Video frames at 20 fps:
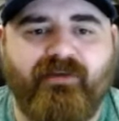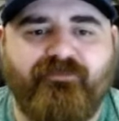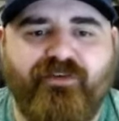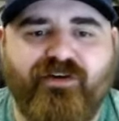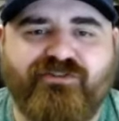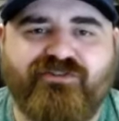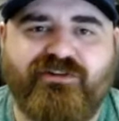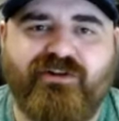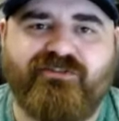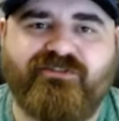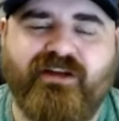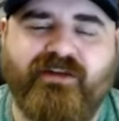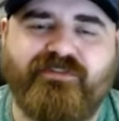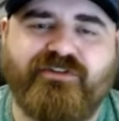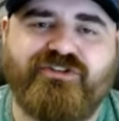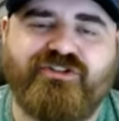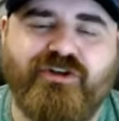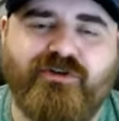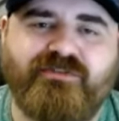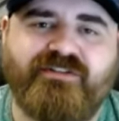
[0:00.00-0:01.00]
folks, closing out the
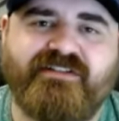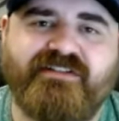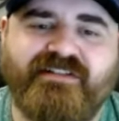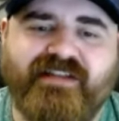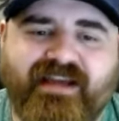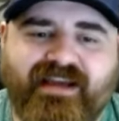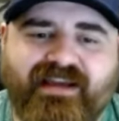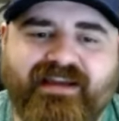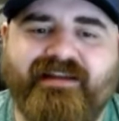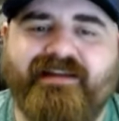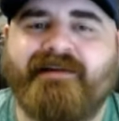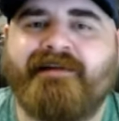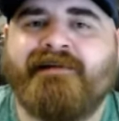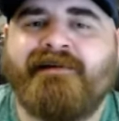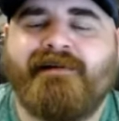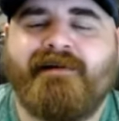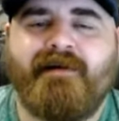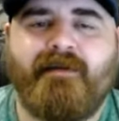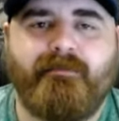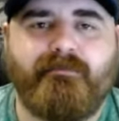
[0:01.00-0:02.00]
show today,
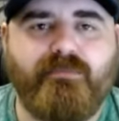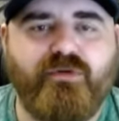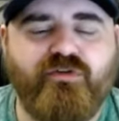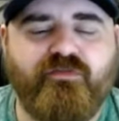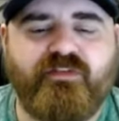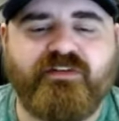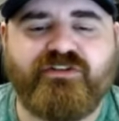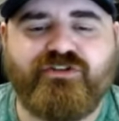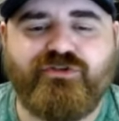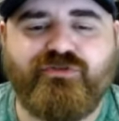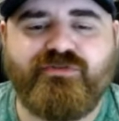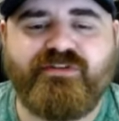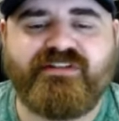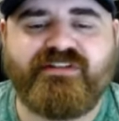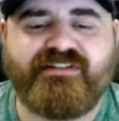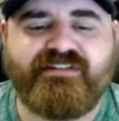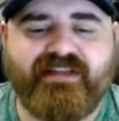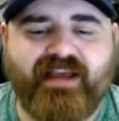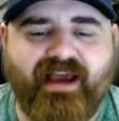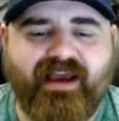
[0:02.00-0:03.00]
moving to the
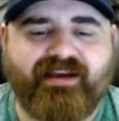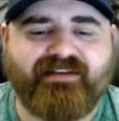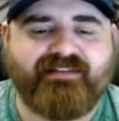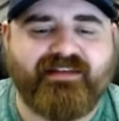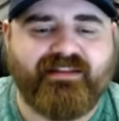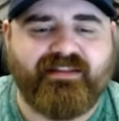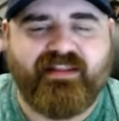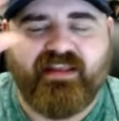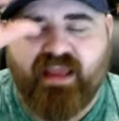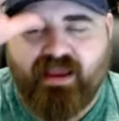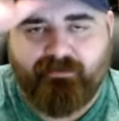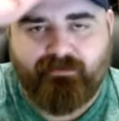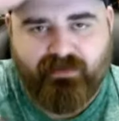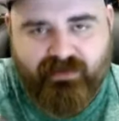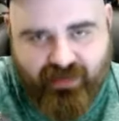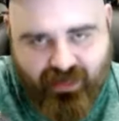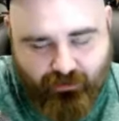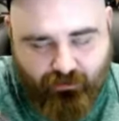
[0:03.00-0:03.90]
Zags in the NBA.